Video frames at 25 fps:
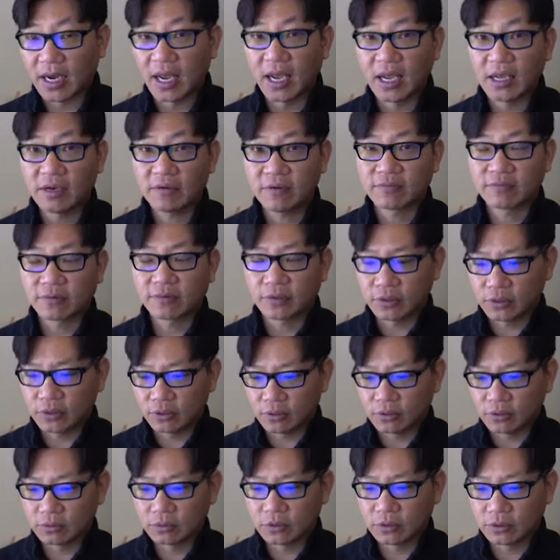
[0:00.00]
hate for
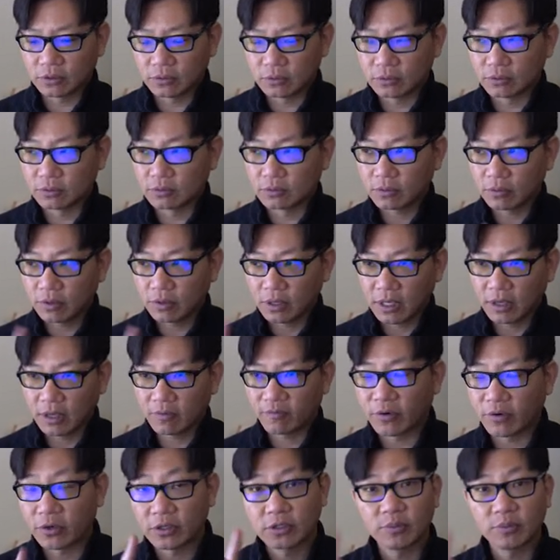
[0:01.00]
you to, for